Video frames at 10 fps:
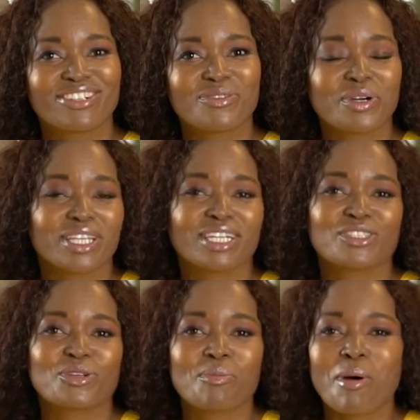Whether
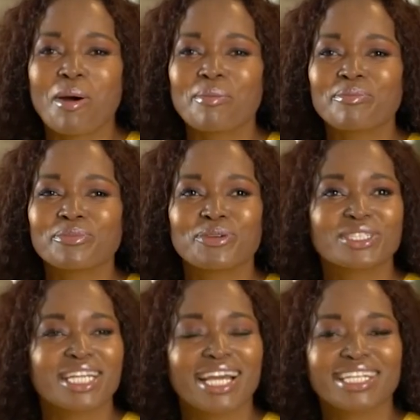it's your mom, your
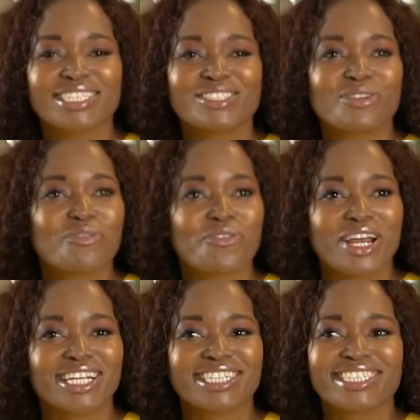dad, your
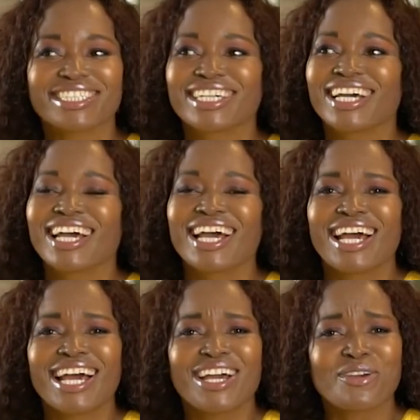friend,
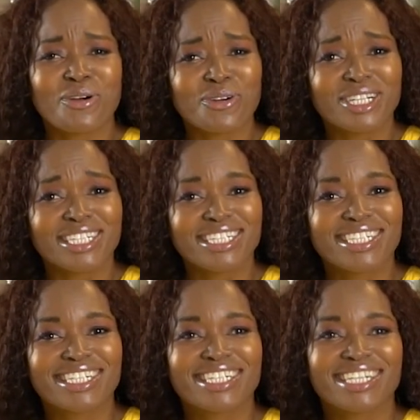your
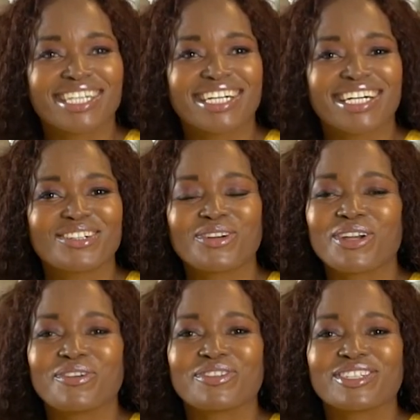colleague, your
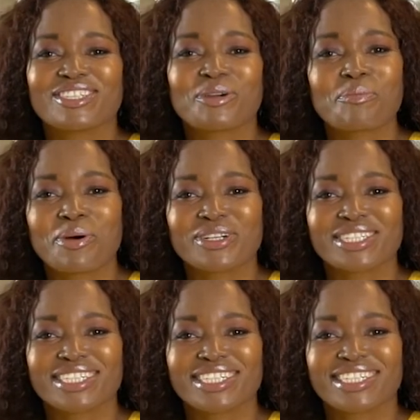lover, your
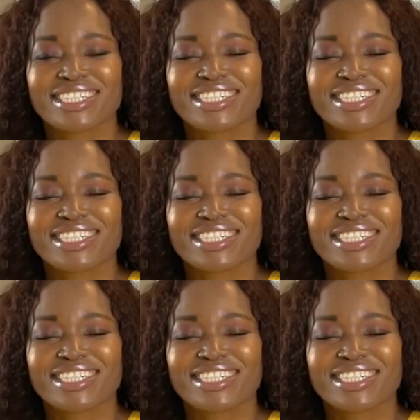partner.